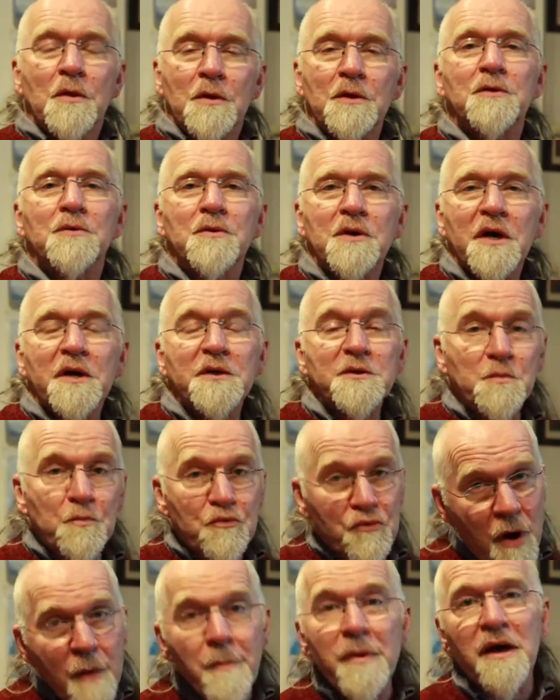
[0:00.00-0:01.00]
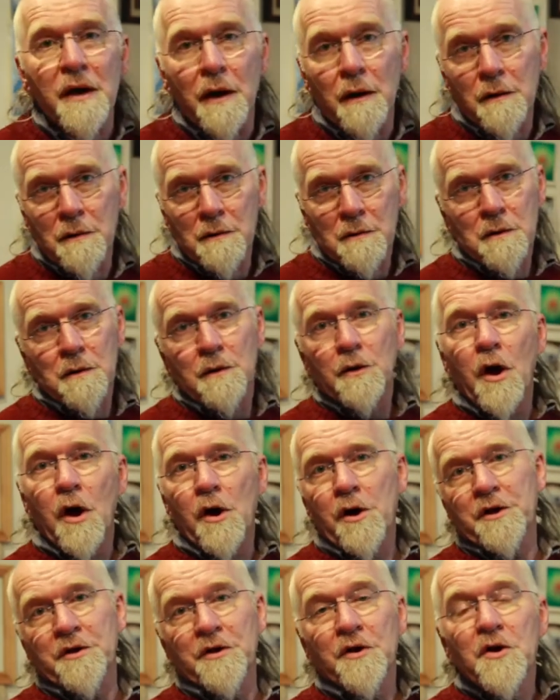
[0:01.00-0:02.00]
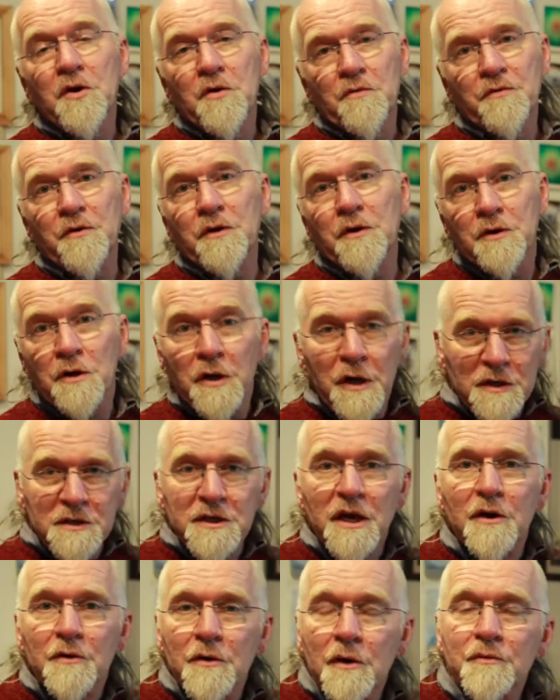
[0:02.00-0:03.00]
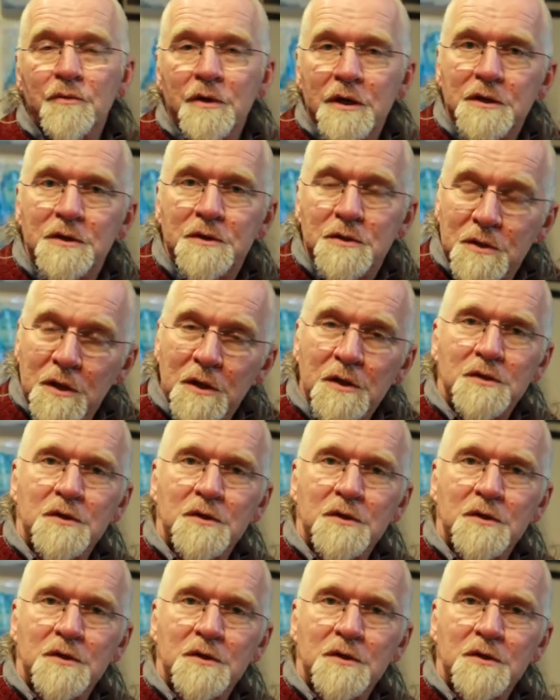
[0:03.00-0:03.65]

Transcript: the UK's premier line for tarot readers,